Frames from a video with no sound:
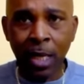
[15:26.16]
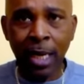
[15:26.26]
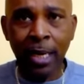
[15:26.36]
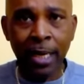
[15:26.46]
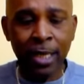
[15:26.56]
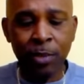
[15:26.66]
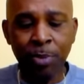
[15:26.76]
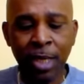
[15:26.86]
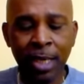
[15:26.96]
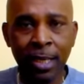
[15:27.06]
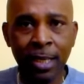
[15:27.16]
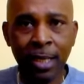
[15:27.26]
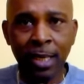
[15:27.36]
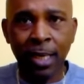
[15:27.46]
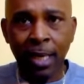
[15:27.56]
and it has
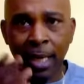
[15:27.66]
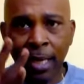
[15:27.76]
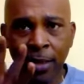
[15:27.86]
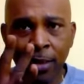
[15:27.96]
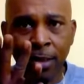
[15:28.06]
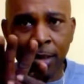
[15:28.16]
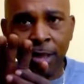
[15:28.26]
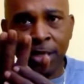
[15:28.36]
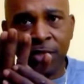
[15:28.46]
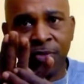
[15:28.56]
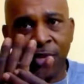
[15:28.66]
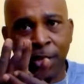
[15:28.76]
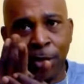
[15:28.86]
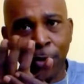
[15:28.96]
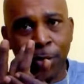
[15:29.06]
been in this
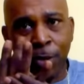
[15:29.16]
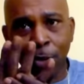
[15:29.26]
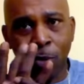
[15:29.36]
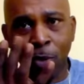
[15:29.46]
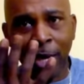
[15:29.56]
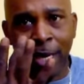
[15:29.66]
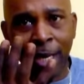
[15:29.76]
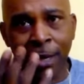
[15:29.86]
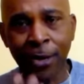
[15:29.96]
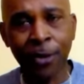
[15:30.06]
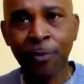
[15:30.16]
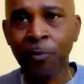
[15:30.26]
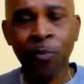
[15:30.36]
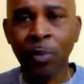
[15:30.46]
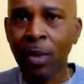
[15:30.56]
finger right here.
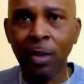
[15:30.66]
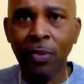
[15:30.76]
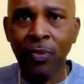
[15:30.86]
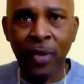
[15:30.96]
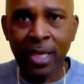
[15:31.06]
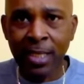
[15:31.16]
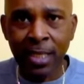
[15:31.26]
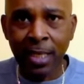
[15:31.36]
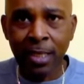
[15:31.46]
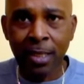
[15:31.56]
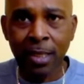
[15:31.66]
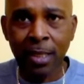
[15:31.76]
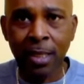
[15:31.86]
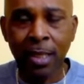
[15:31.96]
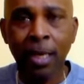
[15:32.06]
That's it.
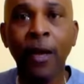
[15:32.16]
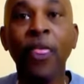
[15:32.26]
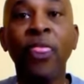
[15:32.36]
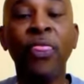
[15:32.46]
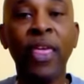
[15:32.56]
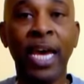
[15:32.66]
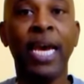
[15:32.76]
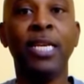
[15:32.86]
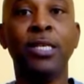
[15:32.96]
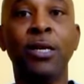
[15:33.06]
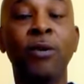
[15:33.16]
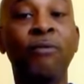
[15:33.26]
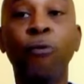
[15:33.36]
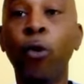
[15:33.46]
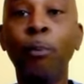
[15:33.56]
That,
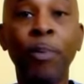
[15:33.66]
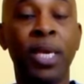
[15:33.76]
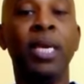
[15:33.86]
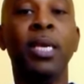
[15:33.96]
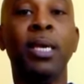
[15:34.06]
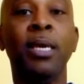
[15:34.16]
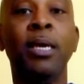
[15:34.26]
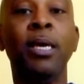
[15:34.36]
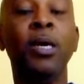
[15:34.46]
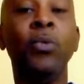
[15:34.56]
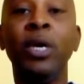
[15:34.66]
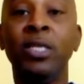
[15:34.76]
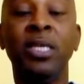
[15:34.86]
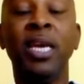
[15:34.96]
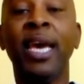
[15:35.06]
for me,
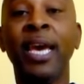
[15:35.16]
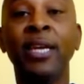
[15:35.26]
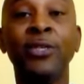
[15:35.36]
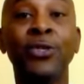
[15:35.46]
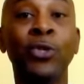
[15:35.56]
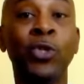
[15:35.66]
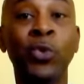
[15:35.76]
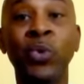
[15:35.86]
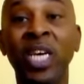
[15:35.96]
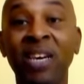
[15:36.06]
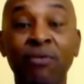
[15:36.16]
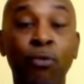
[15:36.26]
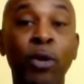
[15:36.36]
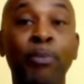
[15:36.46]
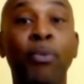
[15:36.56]
was the answer to
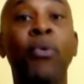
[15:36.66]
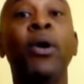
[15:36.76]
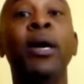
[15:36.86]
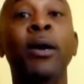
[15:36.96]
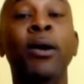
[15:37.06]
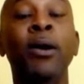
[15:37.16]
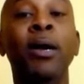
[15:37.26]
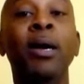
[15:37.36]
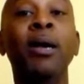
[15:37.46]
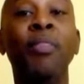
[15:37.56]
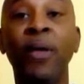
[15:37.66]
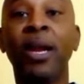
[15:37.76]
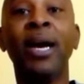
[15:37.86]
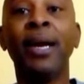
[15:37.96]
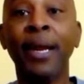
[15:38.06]
every prayer that
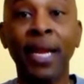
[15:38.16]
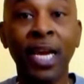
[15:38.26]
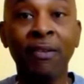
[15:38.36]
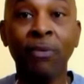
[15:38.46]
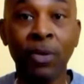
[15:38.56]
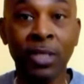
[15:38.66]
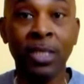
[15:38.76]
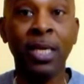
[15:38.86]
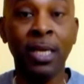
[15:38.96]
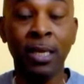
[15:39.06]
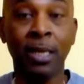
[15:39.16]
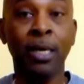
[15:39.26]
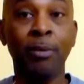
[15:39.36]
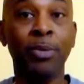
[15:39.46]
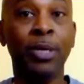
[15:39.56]
I could ever send
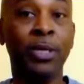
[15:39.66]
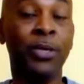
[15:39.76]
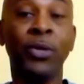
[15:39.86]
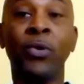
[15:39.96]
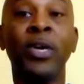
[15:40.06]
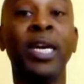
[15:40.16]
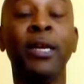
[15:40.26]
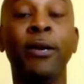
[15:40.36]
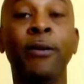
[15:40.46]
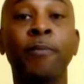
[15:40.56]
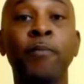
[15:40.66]
up to the Creator.